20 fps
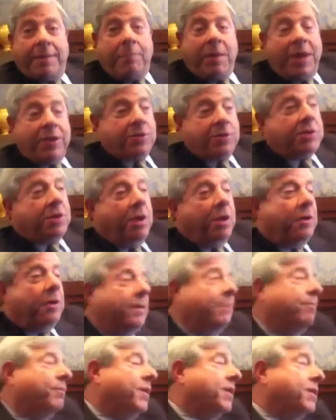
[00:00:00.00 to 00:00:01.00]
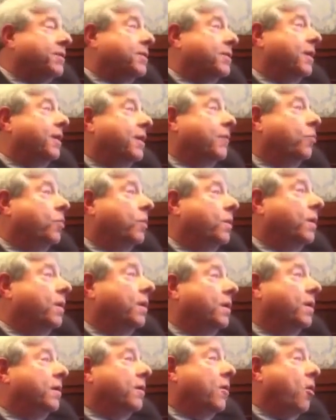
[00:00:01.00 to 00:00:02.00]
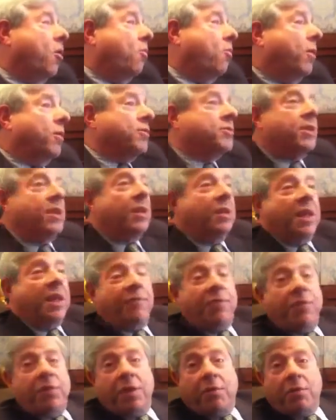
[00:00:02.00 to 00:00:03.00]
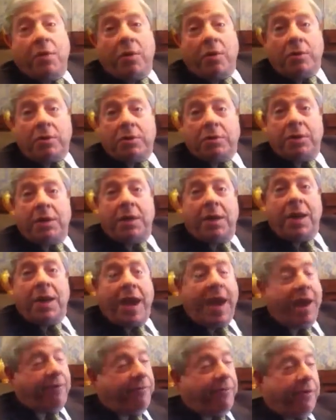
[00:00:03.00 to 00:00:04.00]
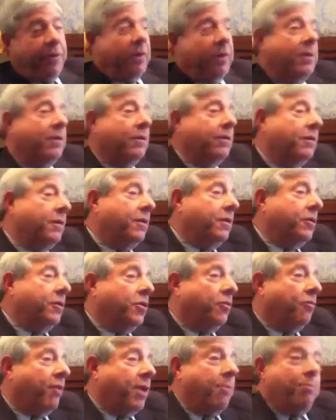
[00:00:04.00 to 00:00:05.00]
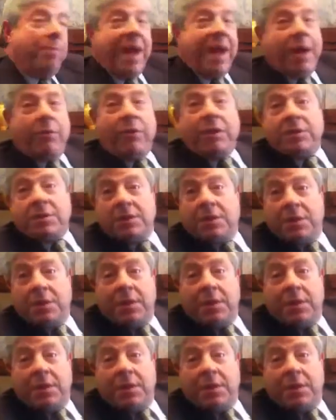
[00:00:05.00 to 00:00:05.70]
My son is almost an 11-year-old African gray parrot.